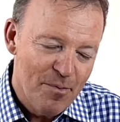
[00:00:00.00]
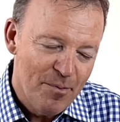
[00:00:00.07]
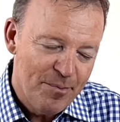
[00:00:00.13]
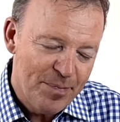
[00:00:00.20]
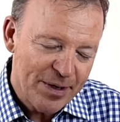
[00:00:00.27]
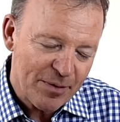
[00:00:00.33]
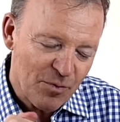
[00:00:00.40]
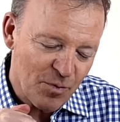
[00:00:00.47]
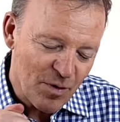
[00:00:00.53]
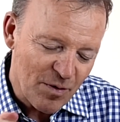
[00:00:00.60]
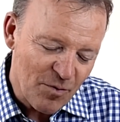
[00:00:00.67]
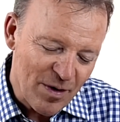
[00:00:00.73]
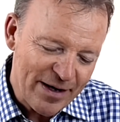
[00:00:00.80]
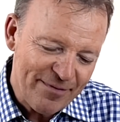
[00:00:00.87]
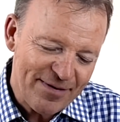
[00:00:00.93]
But
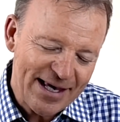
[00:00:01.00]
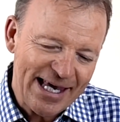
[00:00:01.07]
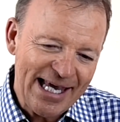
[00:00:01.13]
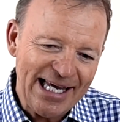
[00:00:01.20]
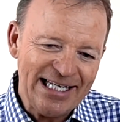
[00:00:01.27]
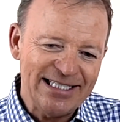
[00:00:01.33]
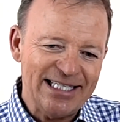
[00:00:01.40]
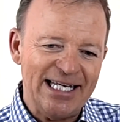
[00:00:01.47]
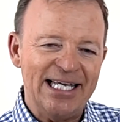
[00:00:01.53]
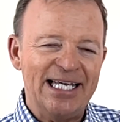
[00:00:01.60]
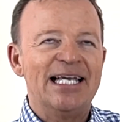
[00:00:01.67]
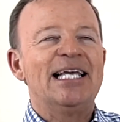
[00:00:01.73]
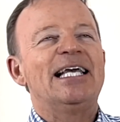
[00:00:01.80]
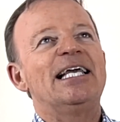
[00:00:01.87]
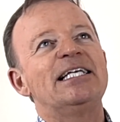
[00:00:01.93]
one of the keys
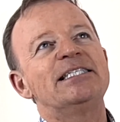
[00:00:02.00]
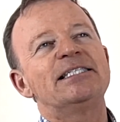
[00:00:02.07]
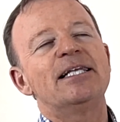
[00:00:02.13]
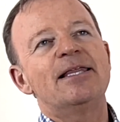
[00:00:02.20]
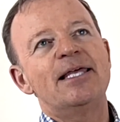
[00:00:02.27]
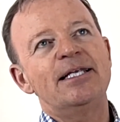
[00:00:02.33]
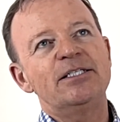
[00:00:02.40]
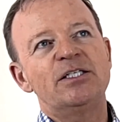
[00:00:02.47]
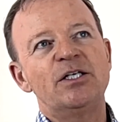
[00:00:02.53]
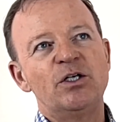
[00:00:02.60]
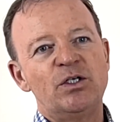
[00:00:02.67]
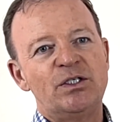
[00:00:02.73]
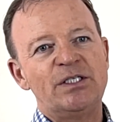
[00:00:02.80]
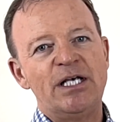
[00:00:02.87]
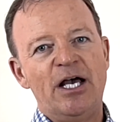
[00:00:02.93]
is to think to
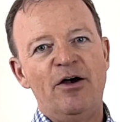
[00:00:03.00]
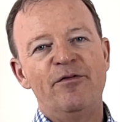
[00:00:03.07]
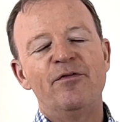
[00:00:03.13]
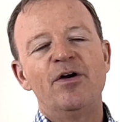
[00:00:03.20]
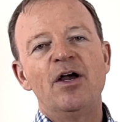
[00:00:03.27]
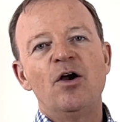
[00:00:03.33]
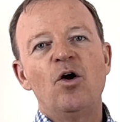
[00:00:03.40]
yourself,